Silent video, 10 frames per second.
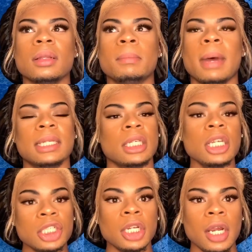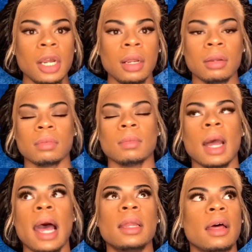my teacher,
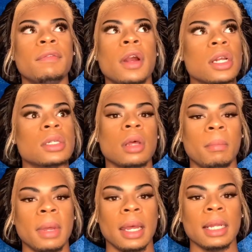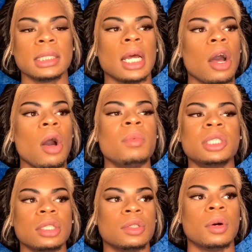I love her so much. I hope
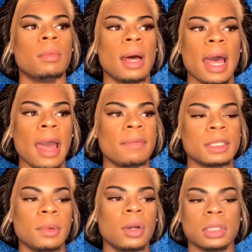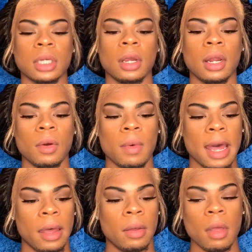she's doing well. I haven't spoken to her in a
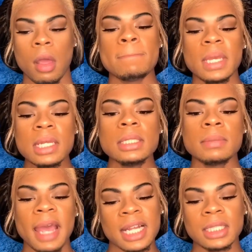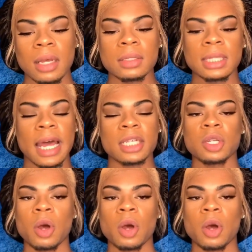while. Miss Mazio slash